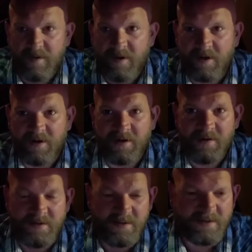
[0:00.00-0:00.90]
Her?
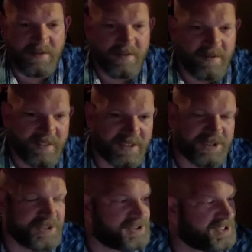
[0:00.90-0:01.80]
Yeah,
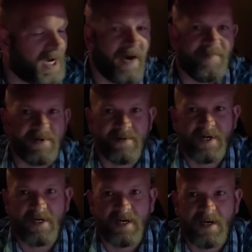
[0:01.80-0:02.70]
she's shopping
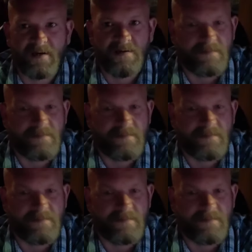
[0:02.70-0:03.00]
right now.